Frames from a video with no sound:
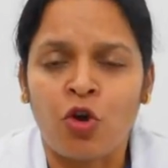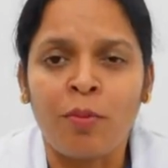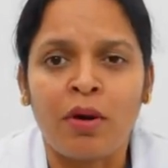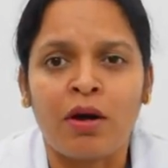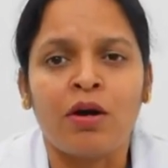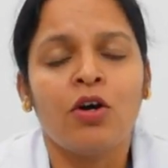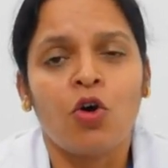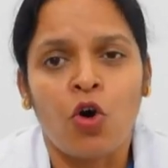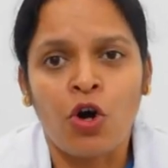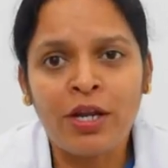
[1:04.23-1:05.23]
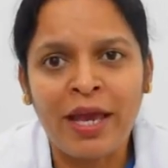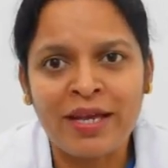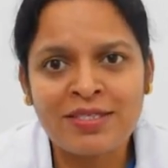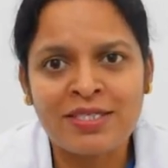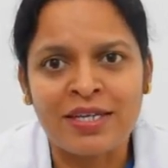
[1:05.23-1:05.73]
trauma or
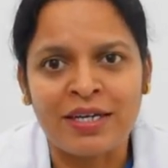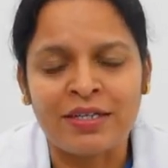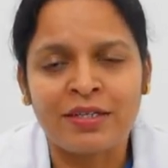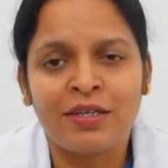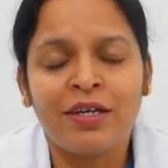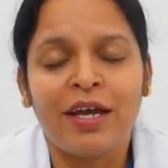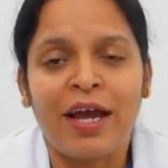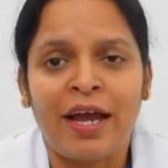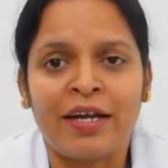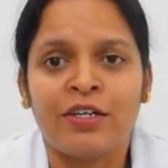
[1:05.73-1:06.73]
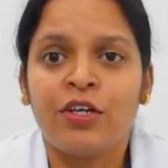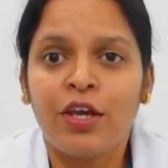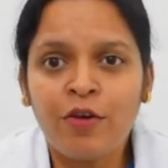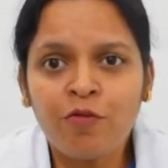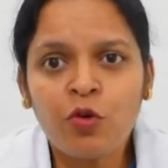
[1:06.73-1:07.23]
accident and
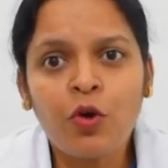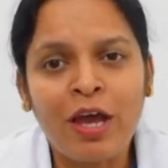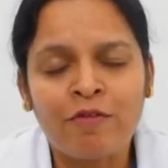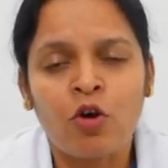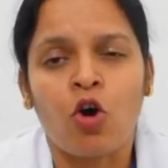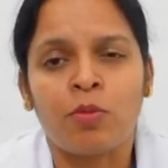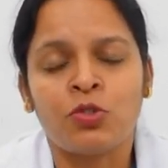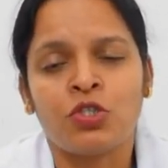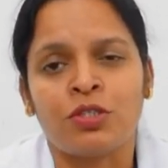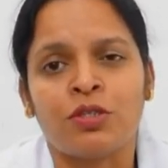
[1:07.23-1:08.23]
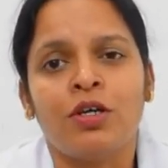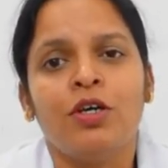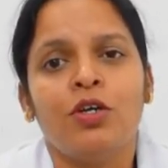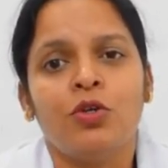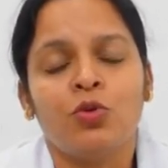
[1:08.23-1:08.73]
if you have an option
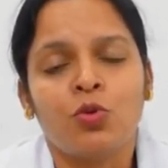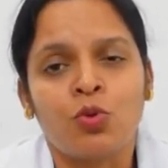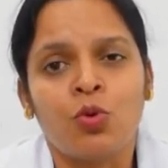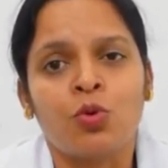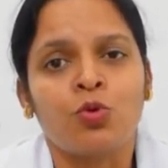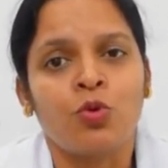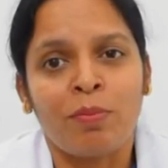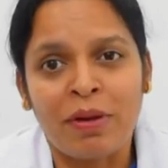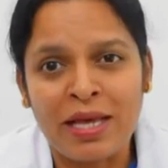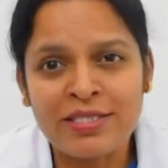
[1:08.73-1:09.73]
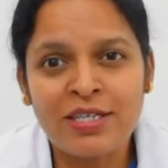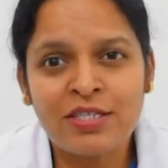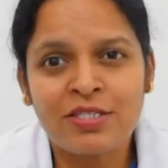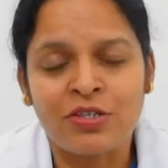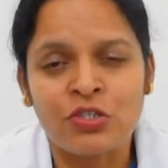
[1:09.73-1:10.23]
to go to a plastic
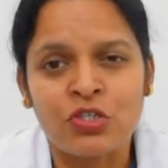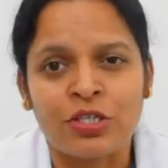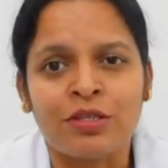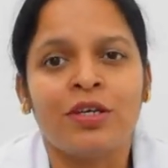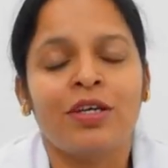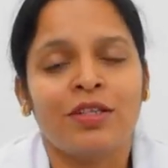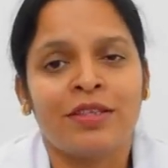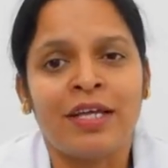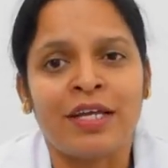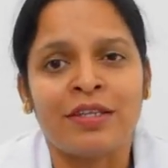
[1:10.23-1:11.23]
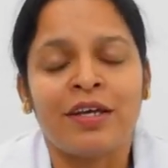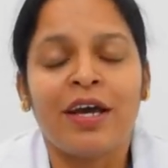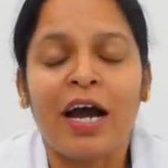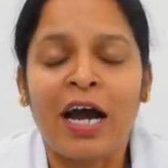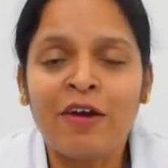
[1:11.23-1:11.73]
surgeon, then
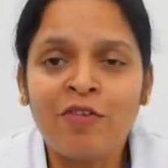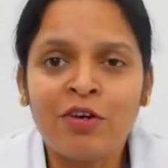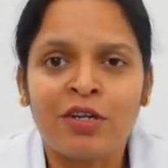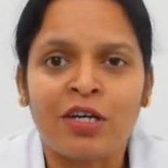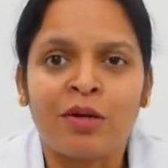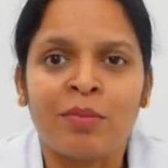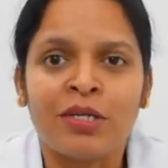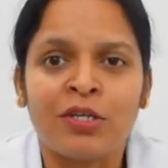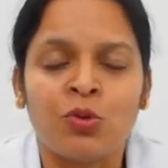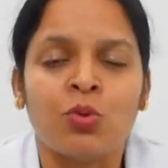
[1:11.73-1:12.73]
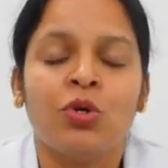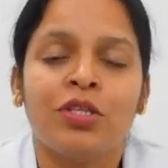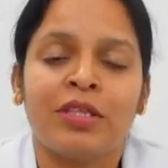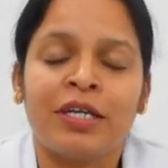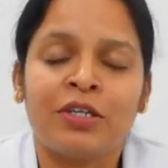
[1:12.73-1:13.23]
I would recommend you
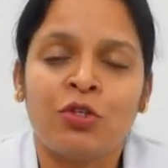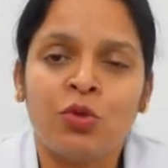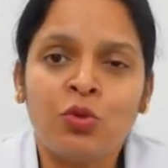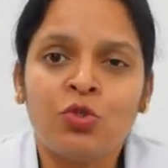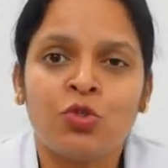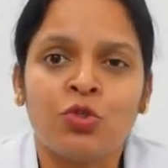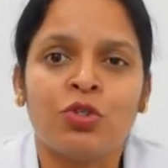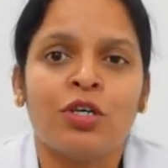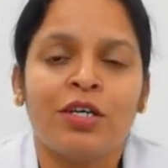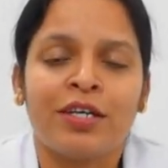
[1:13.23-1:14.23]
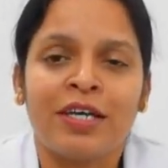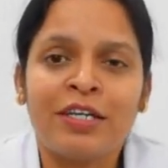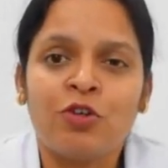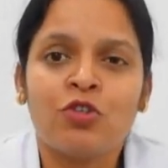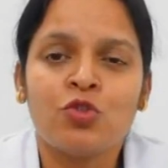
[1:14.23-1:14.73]
that you should
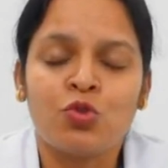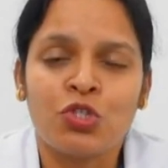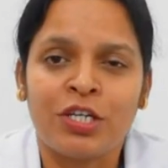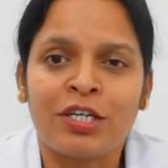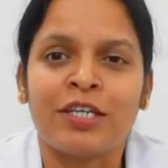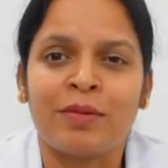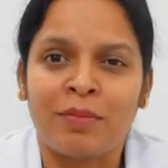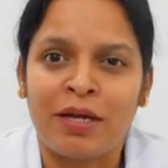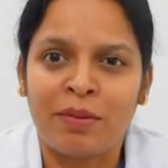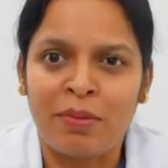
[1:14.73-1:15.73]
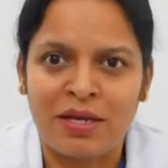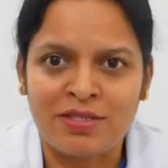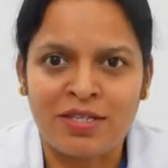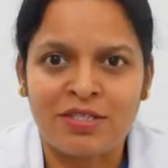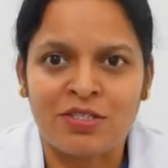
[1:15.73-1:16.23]
get your suturing done by a
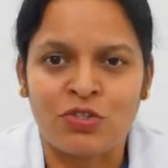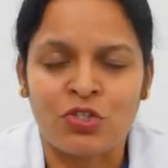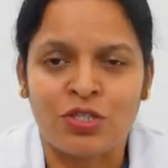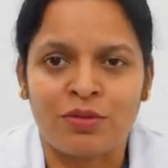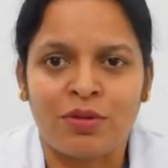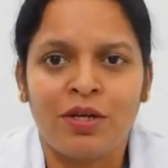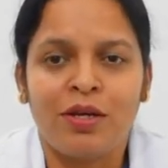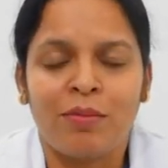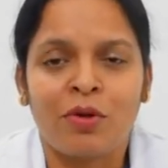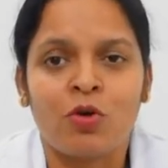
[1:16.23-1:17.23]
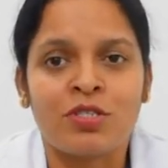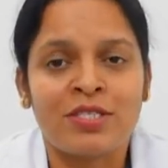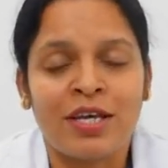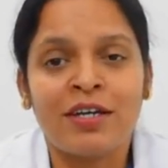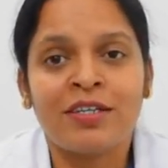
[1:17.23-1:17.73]
plastic surgeon
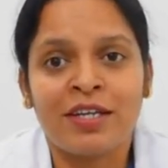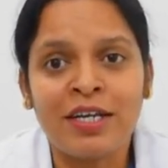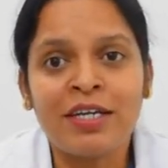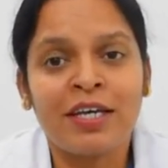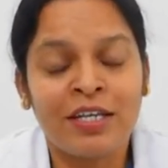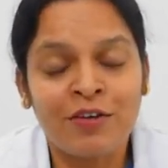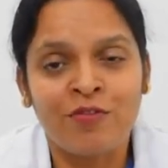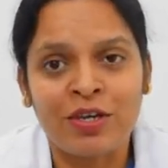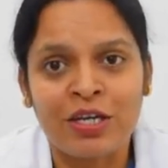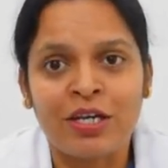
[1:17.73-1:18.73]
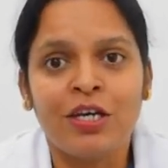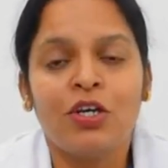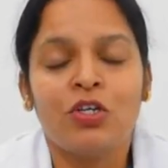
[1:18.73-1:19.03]
because they are trained in a way